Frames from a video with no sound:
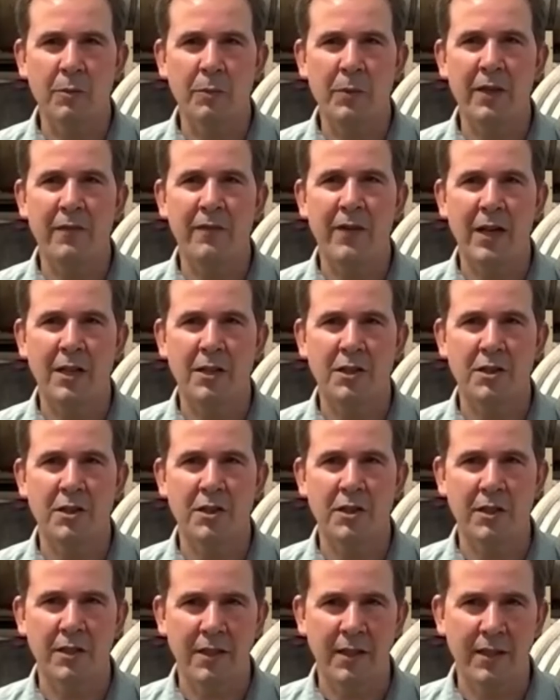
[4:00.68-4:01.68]
little bit of
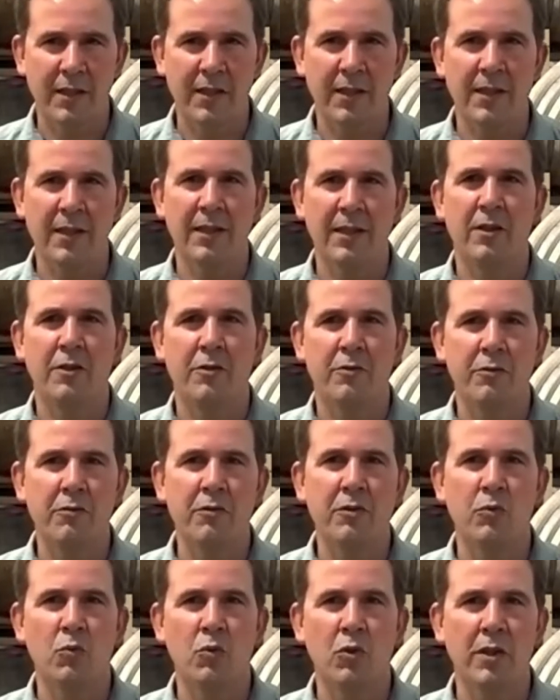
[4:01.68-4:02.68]
oxygen can get in
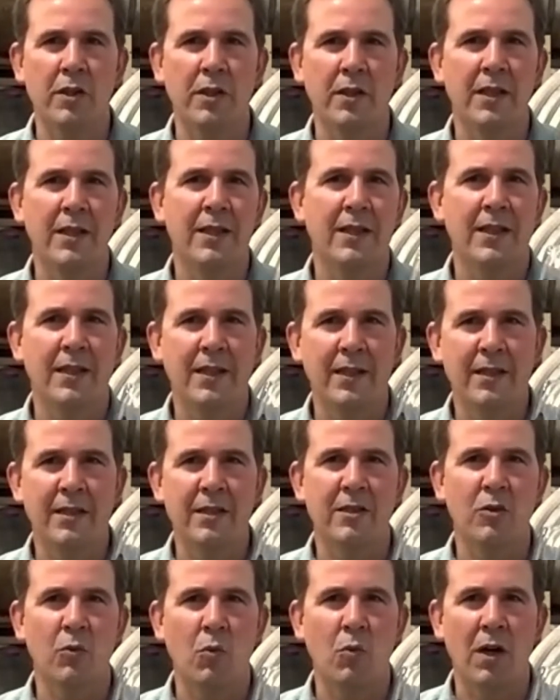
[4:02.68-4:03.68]
through the wood
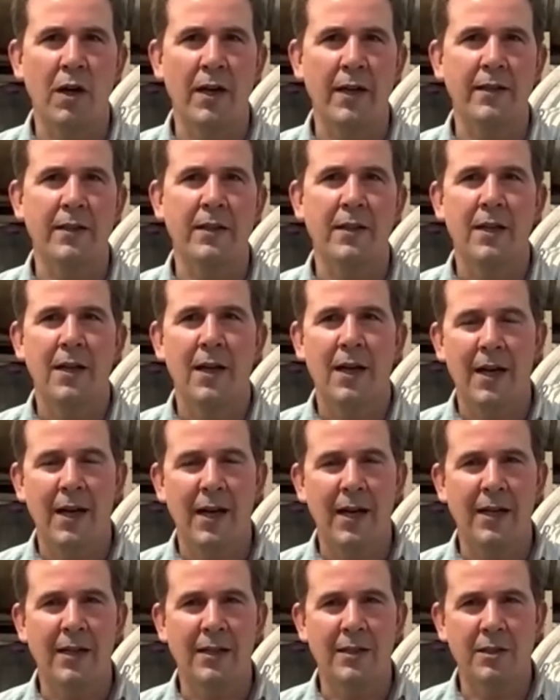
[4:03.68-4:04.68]
into the wine.
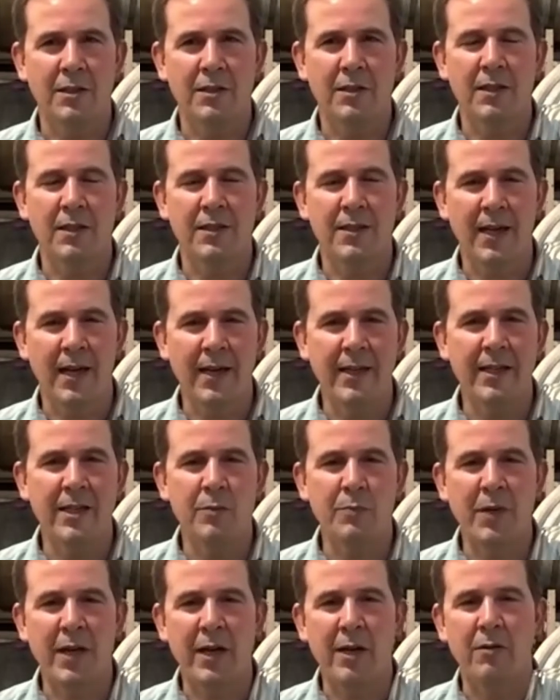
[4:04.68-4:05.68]
Just a tiny
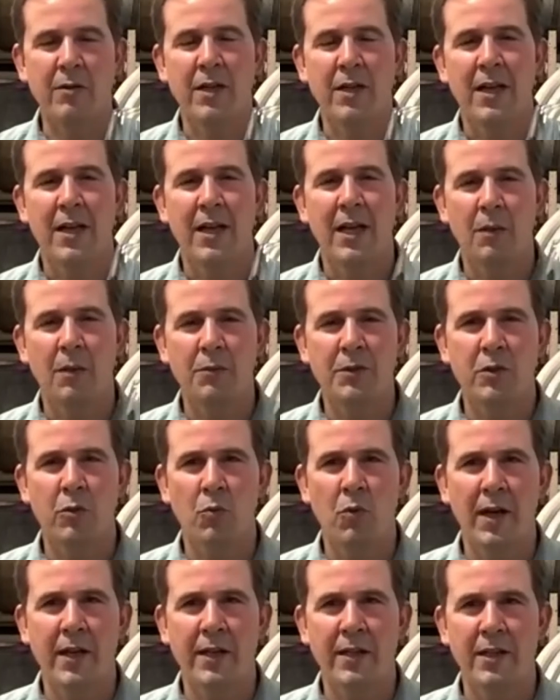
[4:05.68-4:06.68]
amount helps the
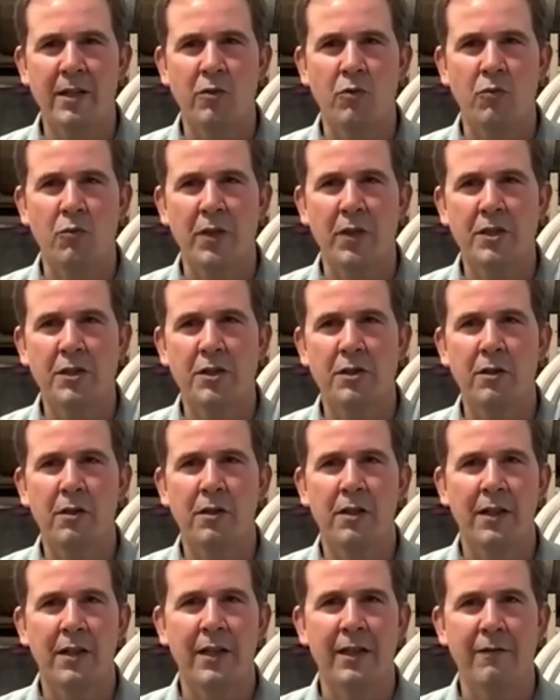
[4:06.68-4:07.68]
wine get
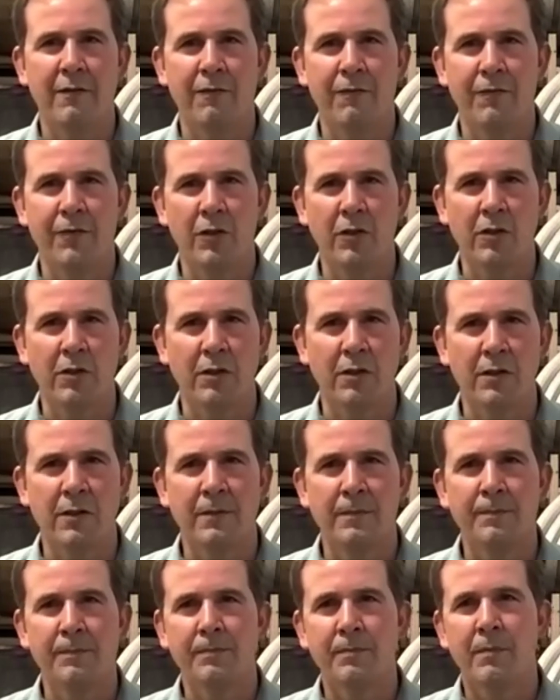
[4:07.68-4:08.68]
richer and fuller.
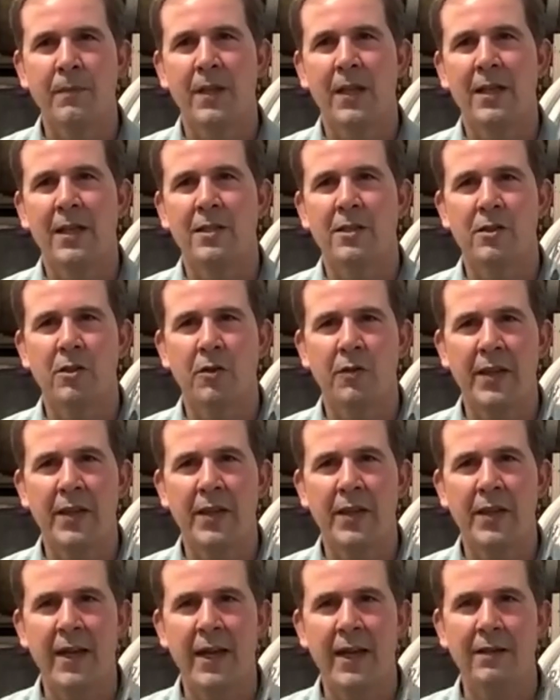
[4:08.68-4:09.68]
And so that
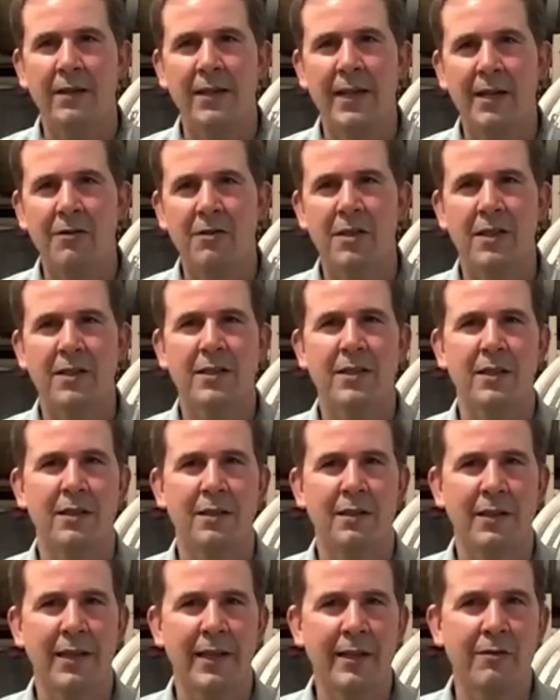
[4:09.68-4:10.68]
allows us to
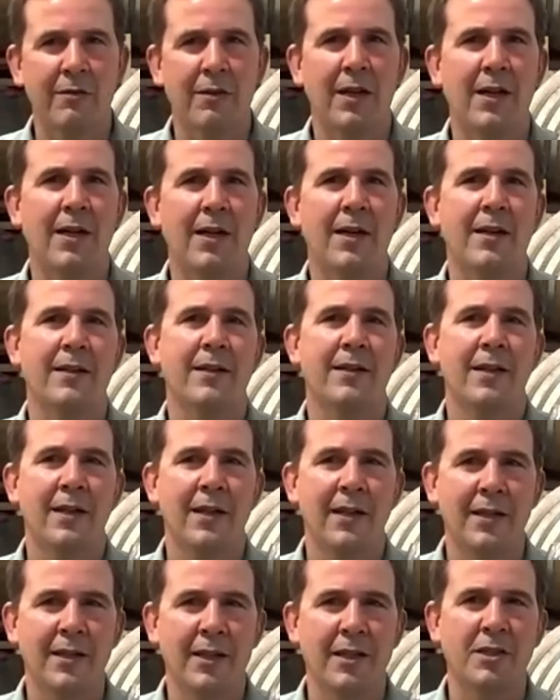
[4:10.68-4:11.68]
layer on
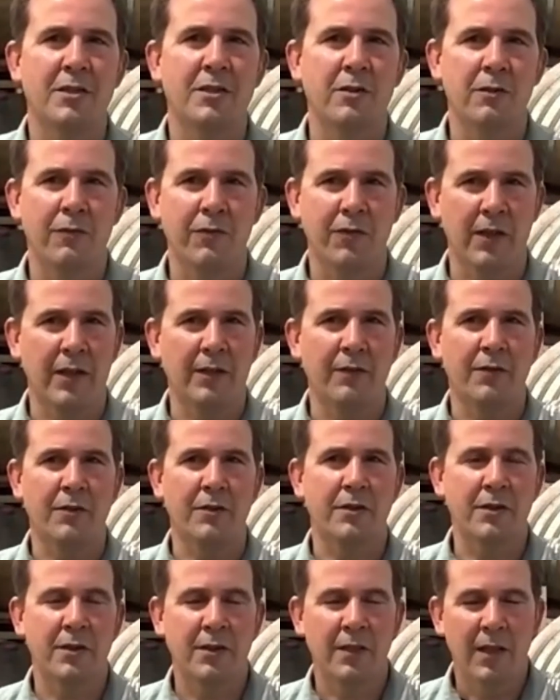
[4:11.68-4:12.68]
additional
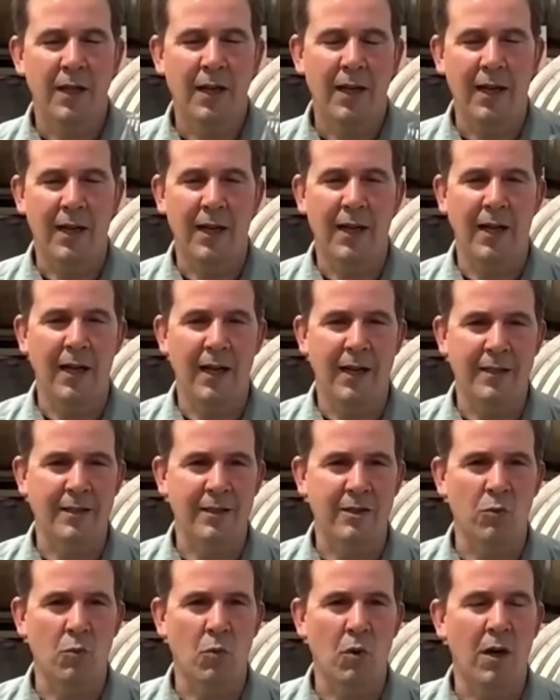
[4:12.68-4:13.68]
flavors onto the
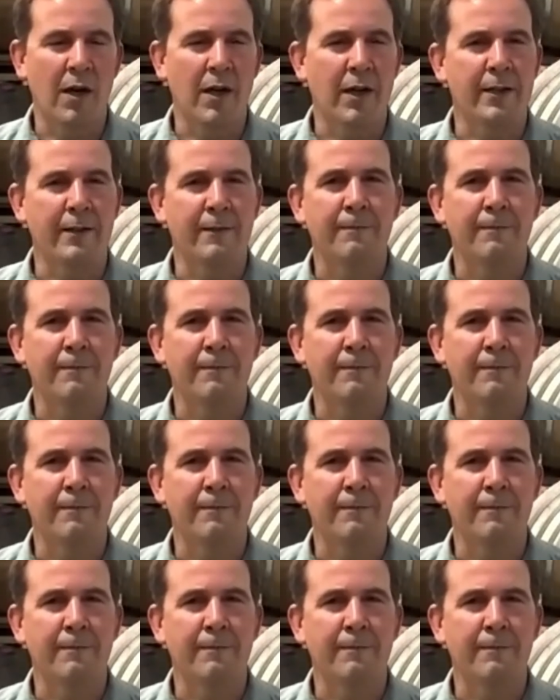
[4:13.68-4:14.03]
wine.